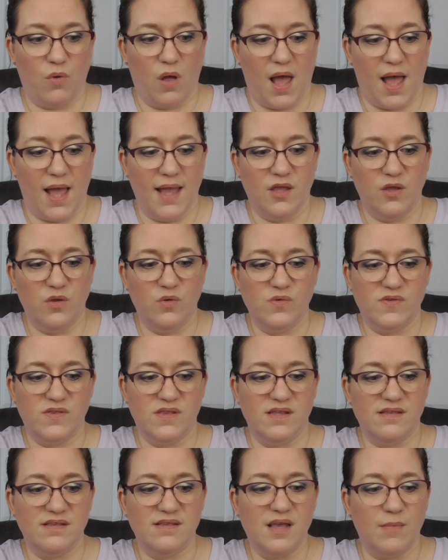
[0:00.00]

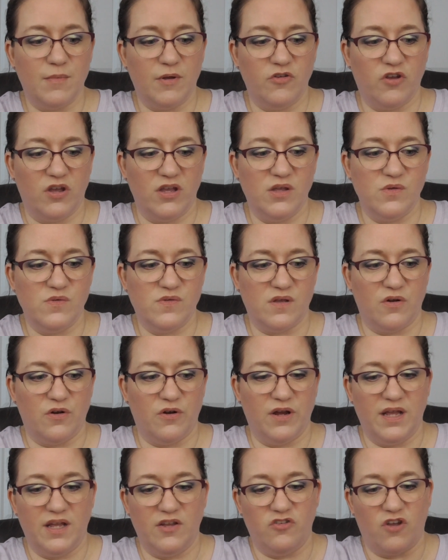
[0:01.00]
this is how much I use
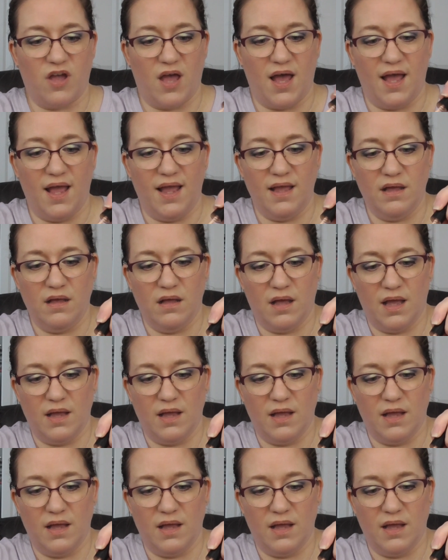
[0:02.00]
under each eye.